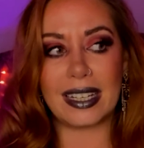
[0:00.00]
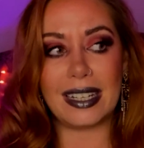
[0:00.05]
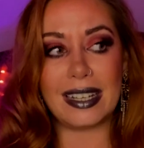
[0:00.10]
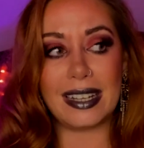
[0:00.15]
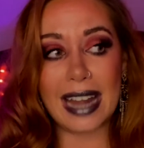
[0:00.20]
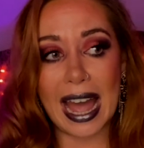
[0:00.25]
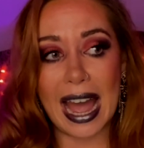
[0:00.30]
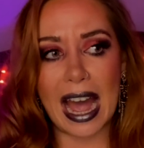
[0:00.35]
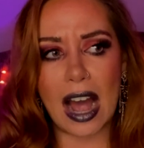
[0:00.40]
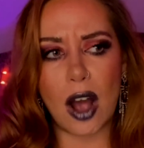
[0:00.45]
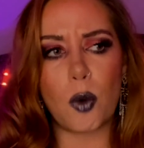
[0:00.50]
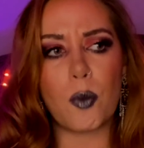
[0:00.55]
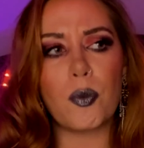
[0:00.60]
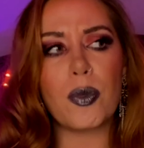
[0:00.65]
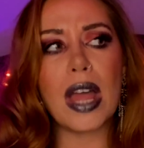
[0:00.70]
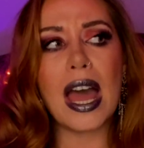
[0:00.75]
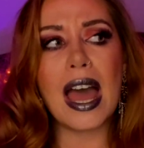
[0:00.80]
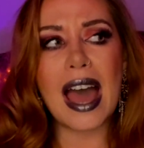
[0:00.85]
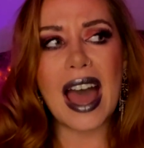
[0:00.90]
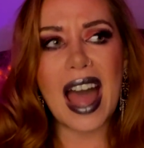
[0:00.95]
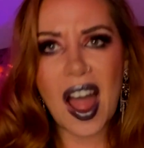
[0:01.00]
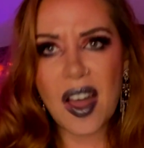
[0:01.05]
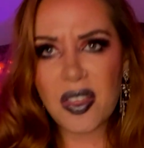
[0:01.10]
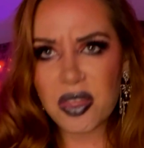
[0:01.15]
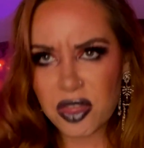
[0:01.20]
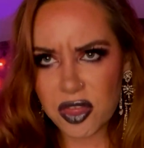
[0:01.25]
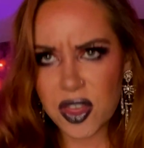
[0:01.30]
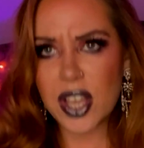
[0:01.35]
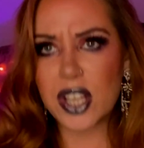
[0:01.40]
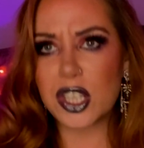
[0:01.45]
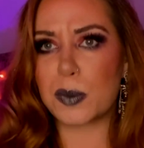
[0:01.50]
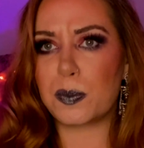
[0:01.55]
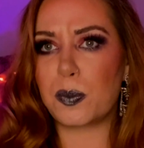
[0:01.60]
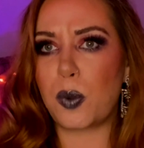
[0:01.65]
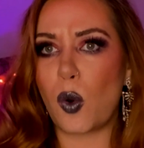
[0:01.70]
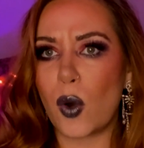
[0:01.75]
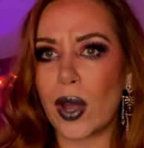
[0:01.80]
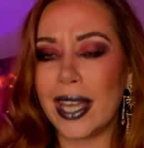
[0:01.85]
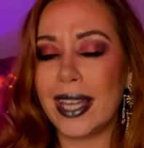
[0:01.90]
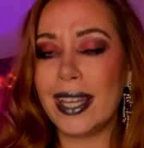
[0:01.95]
Now, at this
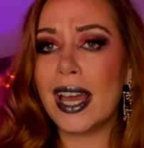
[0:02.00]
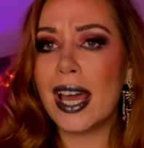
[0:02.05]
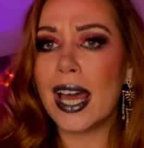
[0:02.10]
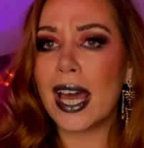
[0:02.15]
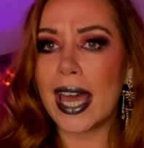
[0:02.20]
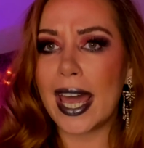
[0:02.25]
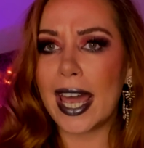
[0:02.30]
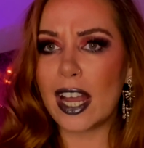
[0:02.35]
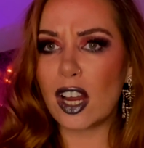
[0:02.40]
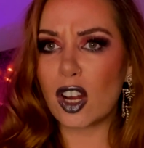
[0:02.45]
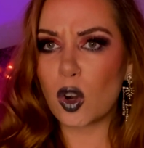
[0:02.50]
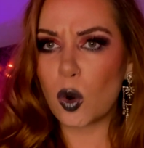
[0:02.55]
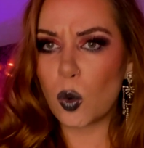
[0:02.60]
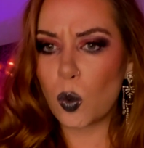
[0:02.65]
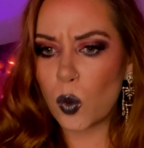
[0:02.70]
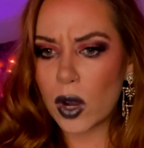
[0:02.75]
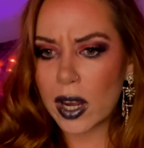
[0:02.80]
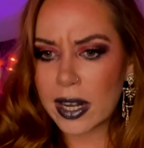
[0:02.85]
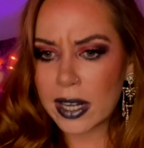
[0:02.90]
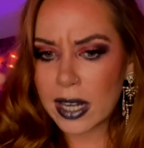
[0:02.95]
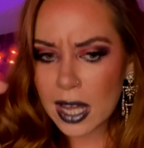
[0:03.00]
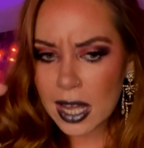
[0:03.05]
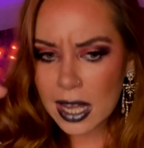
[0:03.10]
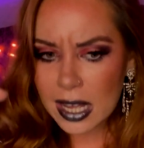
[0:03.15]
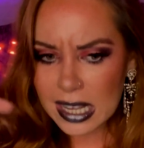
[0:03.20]
point, Hare would